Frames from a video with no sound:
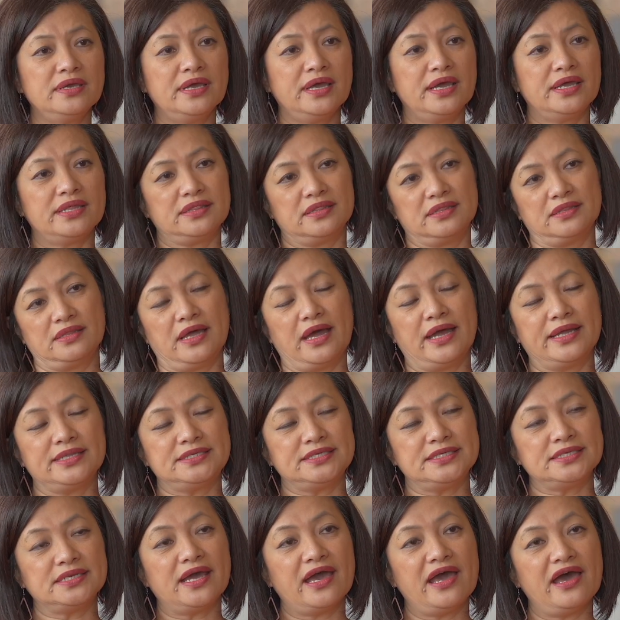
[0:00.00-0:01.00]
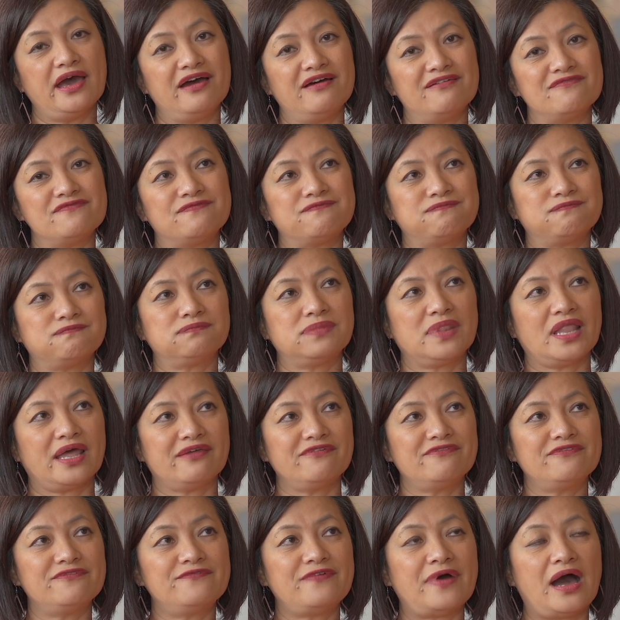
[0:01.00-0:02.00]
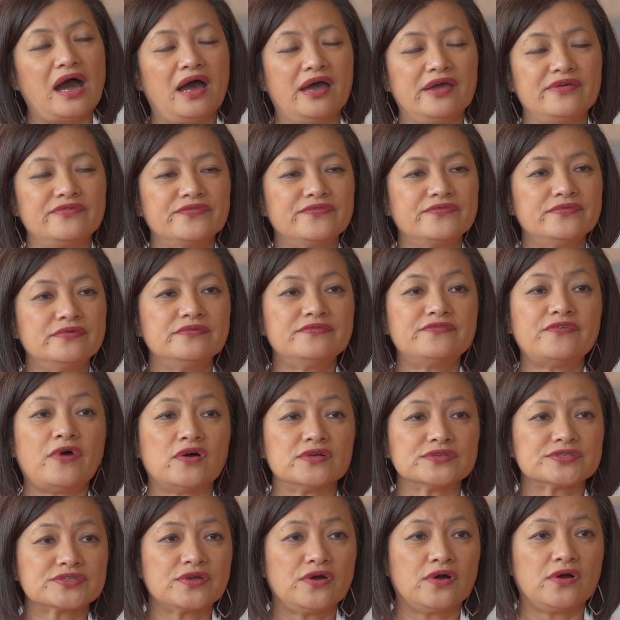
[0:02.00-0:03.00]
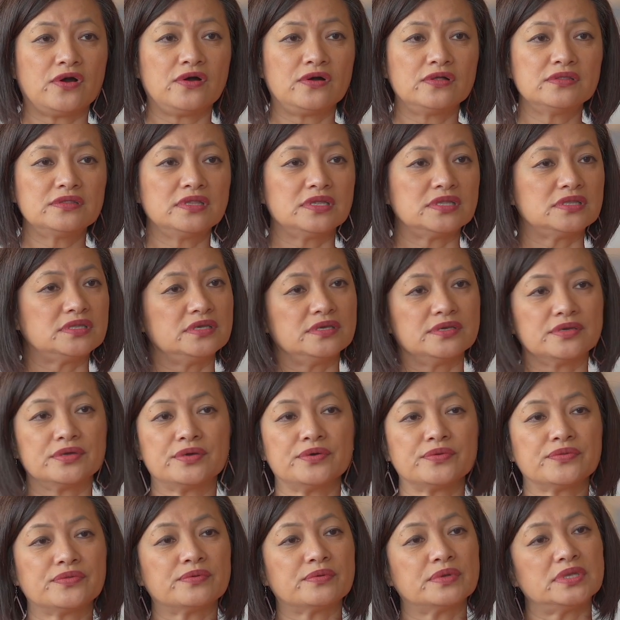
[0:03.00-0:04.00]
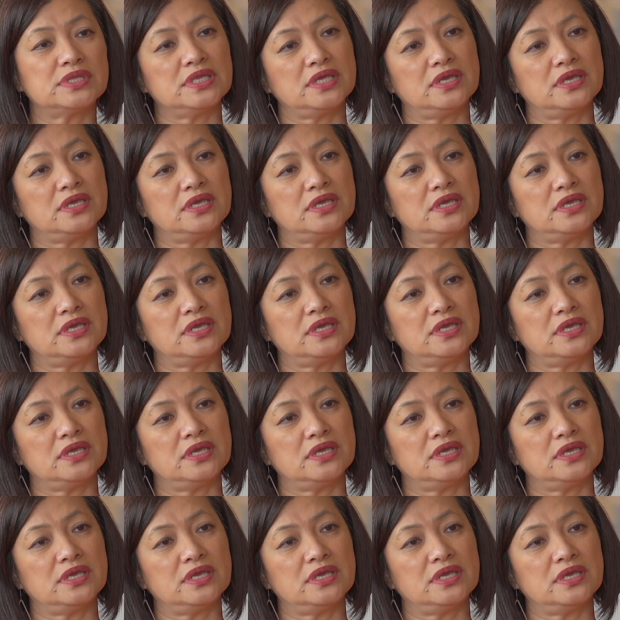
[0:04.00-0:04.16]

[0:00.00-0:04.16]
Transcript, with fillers: And I did have like five false calls that didn't go through at